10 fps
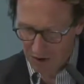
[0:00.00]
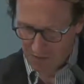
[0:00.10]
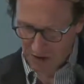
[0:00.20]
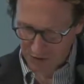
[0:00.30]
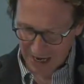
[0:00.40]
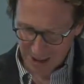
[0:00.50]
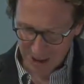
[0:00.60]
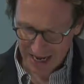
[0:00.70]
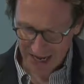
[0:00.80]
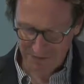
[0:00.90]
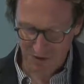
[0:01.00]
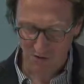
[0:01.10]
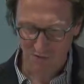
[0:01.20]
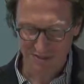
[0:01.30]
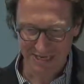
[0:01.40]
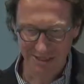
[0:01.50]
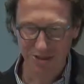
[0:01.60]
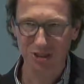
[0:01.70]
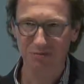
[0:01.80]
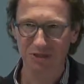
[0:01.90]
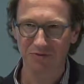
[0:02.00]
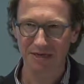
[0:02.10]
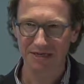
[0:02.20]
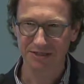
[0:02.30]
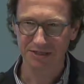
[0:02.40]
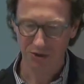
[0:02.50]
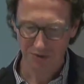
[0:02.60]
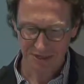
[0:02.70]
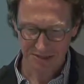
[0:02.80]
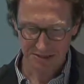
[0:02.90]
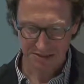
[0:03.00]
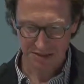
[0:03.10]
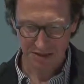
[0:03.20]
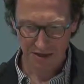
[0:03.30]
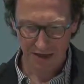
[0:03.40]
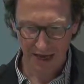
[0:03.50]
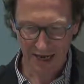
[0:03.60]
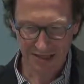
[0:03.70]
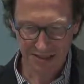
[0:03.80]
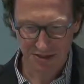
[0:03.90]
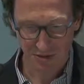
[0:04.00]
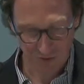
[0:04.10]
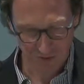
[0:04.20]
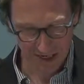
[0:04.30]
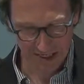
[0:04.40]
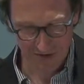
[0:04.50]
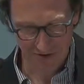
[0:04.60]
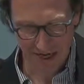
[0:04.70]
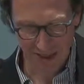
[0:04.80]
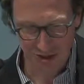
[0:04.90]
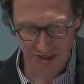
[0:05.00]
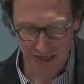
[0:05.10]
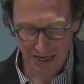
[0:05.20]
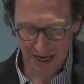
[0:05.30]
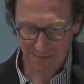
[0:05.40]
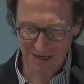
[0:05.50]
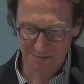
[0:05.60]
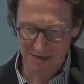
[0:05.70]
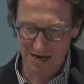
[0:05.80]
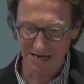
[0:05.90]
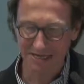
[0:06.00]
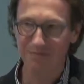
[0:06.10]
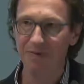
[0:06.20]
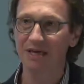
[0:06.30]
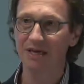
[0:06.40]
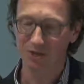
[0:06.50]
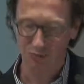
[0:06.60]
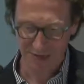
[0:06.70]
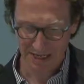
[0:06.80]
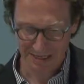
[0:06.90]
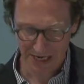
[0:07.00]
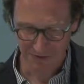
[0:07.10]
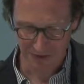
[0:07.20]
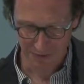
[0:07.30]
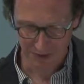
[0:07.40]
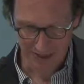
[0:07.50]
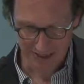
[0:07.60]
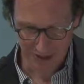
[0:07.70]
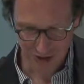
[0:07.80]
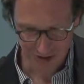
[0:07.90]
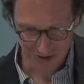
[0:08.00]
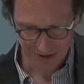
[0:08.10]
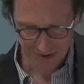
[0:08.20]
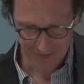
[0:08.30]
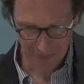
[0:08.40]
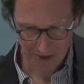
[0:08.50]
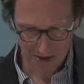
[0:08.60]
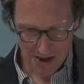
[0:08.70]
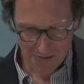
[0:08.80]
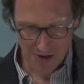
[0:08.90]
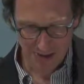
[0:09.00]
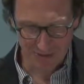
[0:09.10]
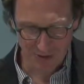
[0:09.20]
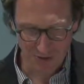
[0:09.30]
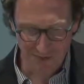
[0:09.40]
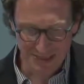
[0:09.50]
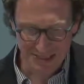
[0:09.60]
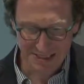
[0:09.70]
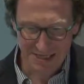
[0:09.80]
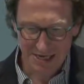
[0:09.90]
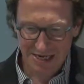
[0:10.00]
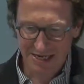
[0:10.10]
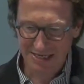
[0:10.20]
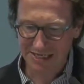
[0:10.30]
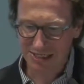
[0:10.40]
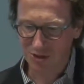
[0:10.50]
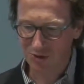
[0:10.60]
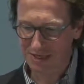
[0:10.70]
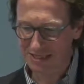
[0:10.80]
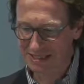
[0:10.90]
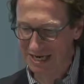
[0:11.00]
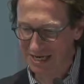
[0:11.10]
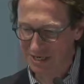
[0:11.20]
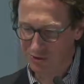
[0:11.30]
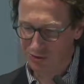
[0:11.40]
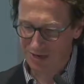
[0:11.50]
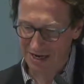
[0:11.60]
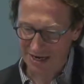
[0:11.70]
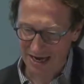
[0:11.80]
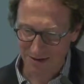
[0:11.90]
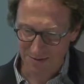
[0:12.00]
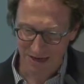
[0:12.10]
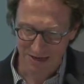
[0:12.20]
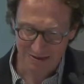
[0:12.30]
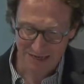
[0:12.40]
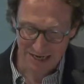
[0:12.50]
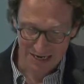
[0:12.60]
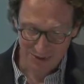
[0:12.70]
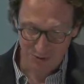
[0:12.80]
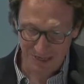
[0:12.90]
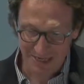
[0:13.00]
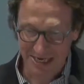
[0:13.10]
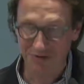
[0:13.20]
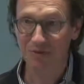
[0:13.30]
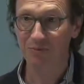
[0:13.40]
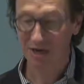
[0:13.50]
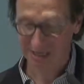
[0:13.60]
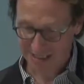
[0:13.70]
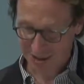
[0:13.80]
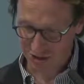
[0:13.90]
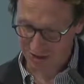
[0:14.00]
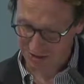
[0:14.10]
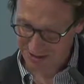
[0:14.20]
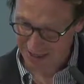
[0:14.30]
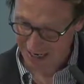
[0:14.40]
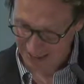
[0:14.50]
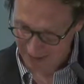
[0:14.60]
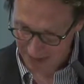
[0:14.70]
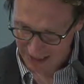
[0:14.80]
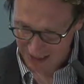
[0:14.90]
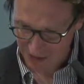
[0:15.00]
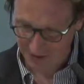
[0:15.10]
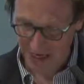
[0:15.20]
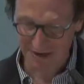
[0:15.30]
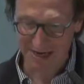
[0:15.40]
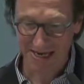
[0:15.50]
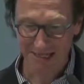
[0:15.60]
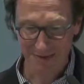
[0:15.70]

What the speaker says: we could actually have conversations between historians and of humanitarian action and people like me, humanitarian practitioners. Because I'm convinced that historians like you can help humanitarian practitioners like me to navigate